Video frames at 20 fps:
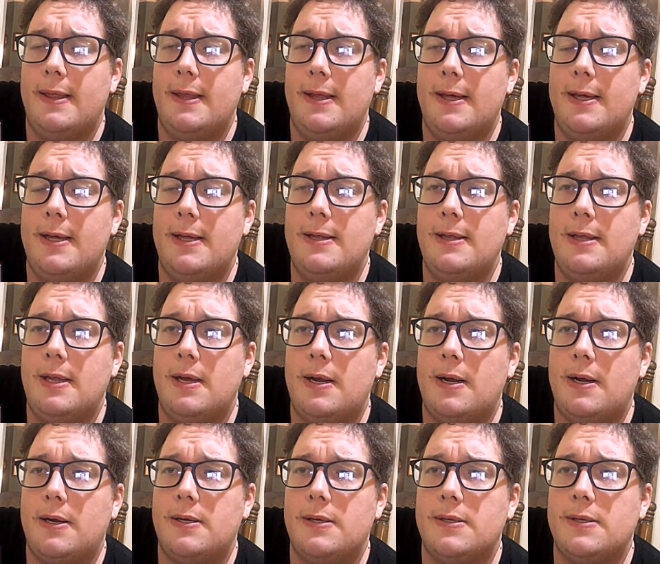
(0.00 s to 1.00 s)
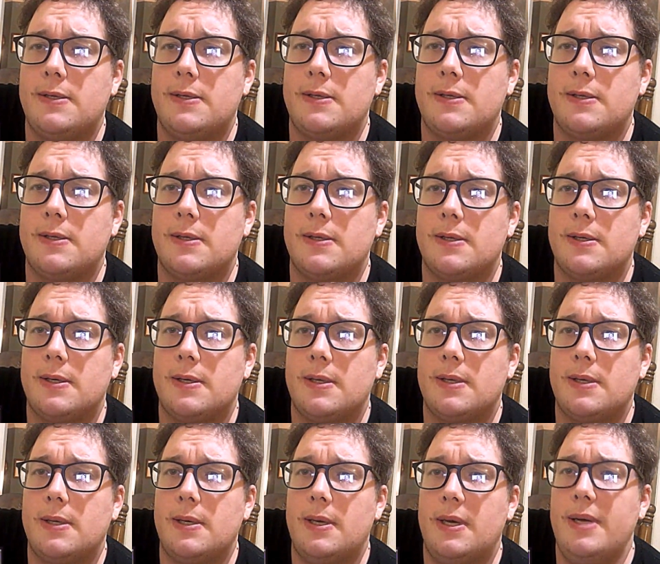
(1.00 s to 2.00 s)
Then there's
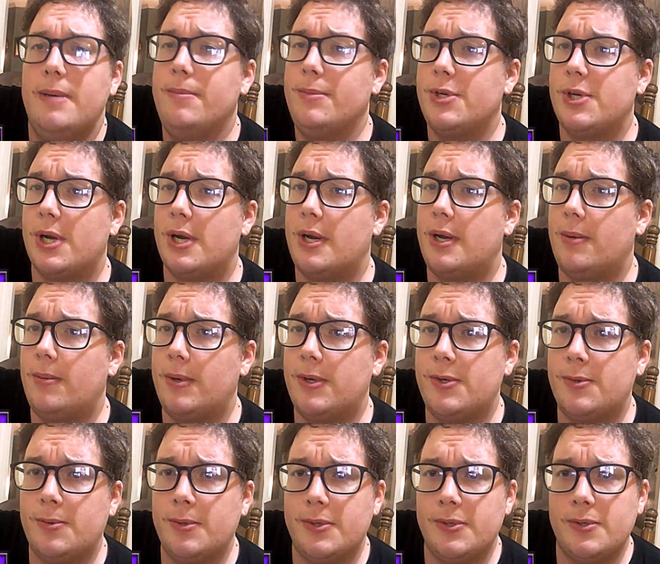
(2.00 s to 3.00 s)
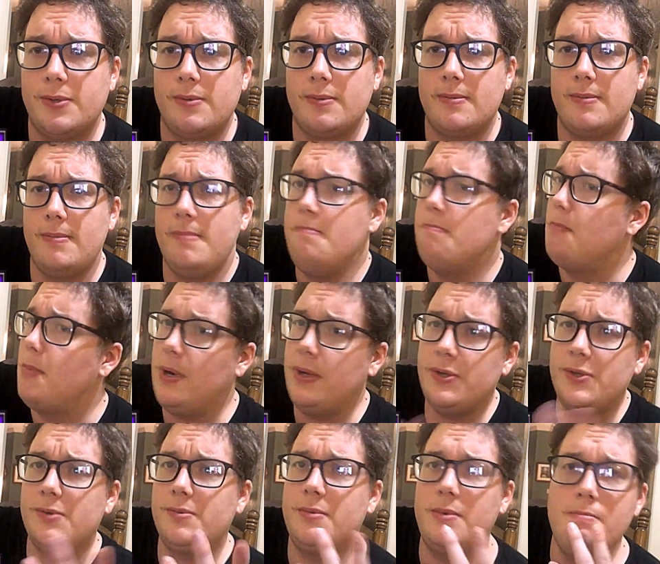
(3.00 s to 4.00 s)
MJ, which was
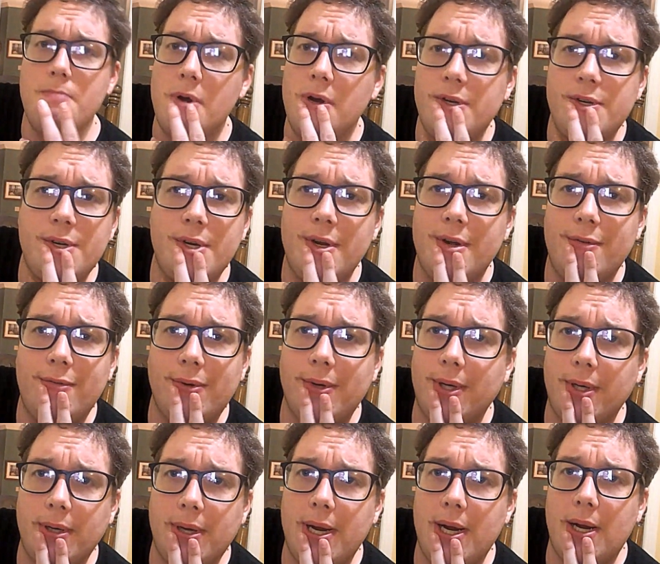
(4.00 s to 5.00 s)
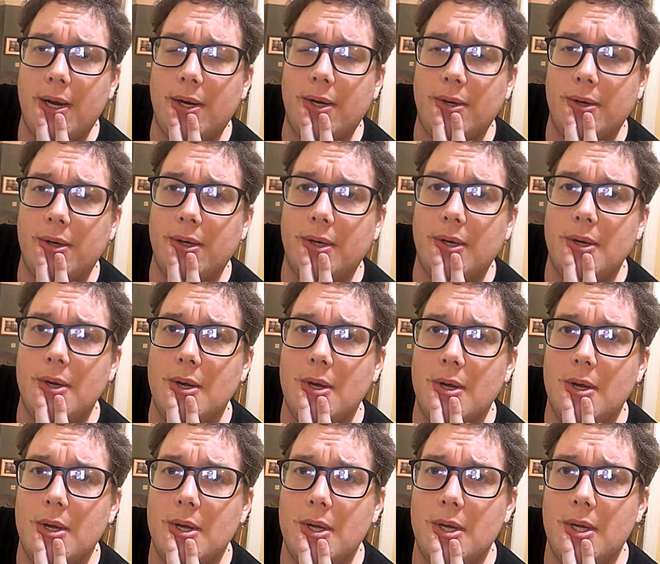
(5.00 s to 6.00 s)
much different character.
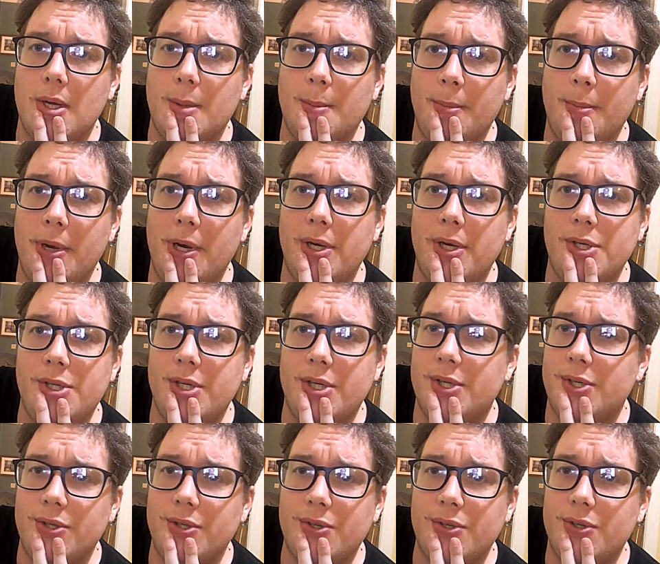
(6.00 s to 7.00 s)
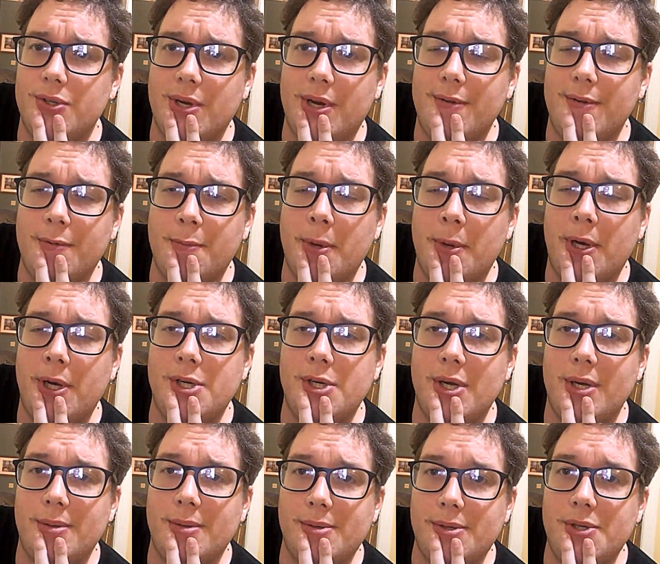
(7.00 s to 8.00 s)
Mary Jane, she's not even Mary
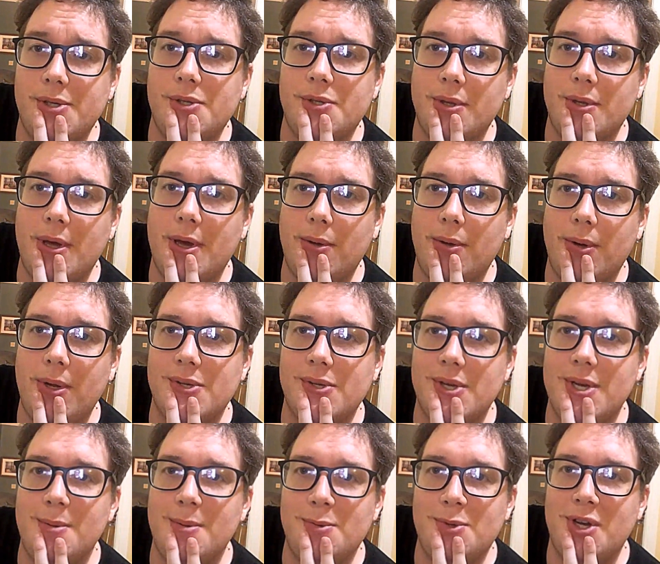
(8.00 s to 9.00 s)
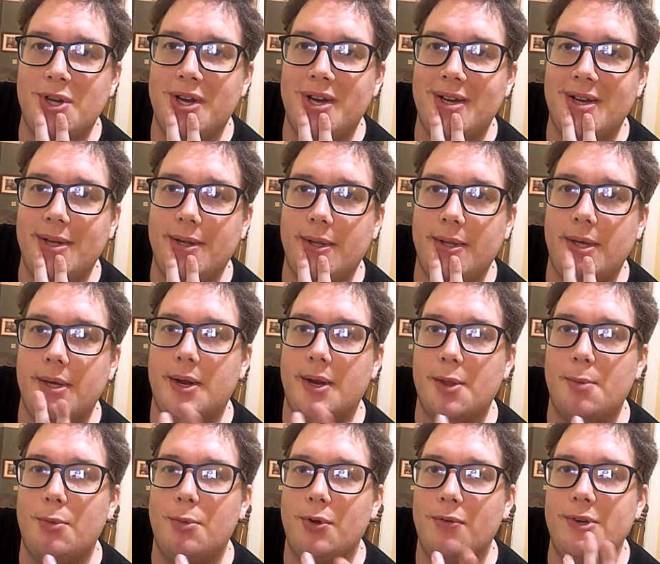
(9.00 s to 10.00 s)
Jane. She's known as MJ at the
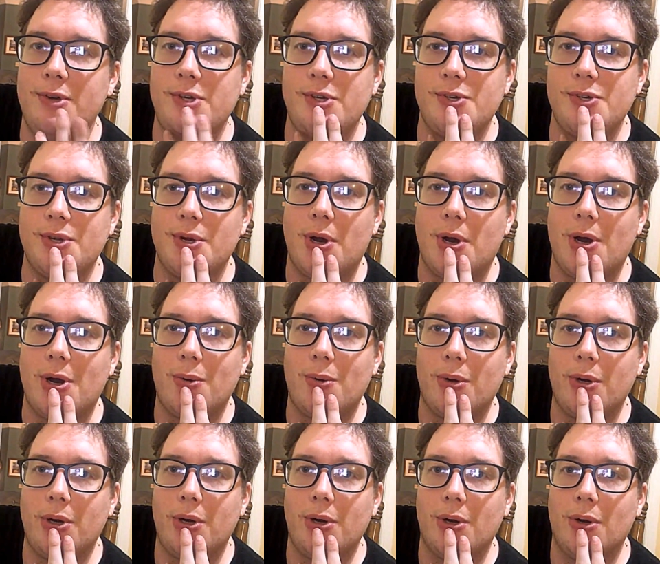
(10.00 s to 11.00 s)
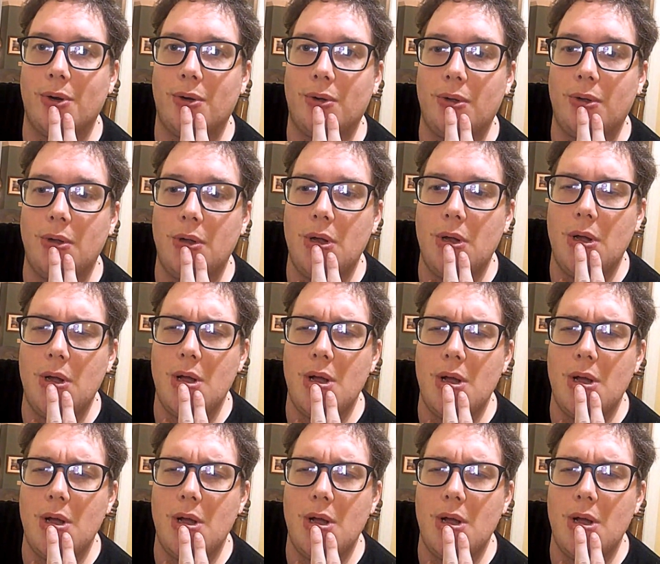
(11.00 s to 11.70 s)
end of the movie. She's an awkward girl.